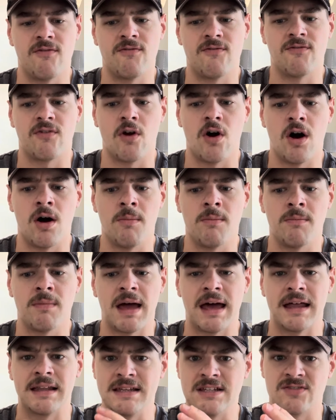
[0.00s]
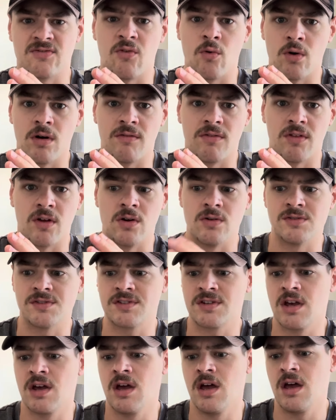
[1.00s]
from at least 4 of
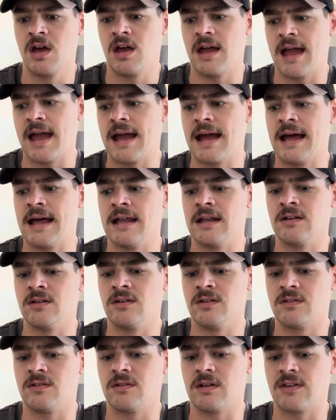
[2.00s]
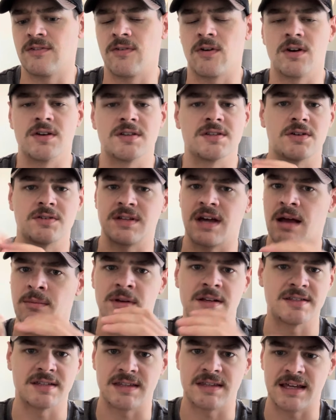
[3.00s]
those, and as far as their
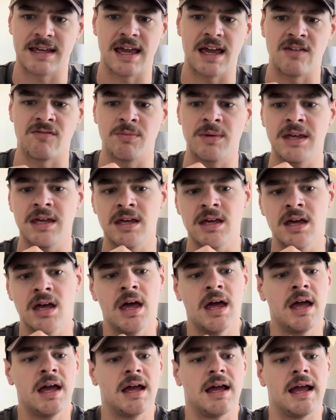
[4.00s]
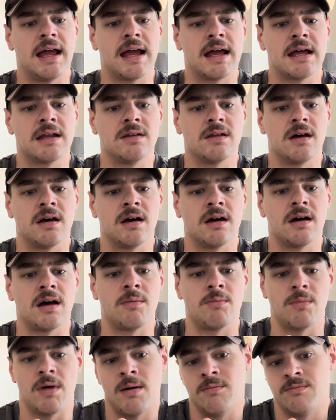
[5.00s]
timelines that they gave me. And
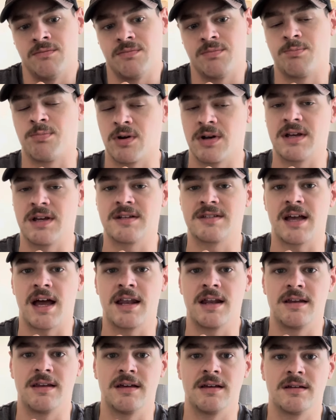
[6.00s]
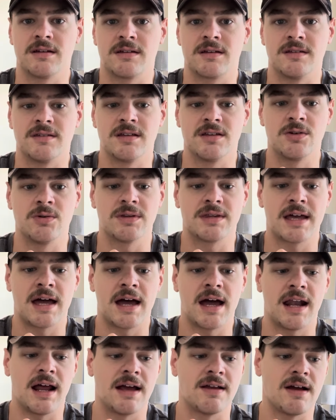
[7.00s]
I'm pretty excited to continue with
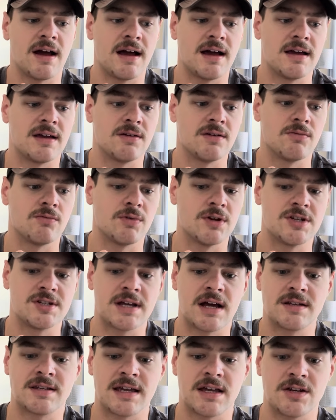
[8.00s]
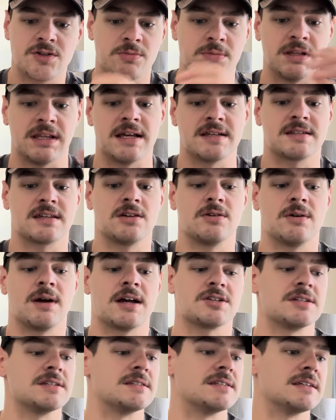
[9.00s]
that. I reached out to Andrew Molesky, who
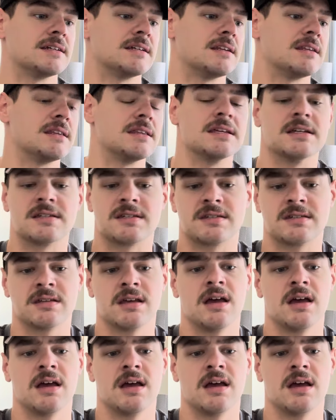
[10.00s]
actually did this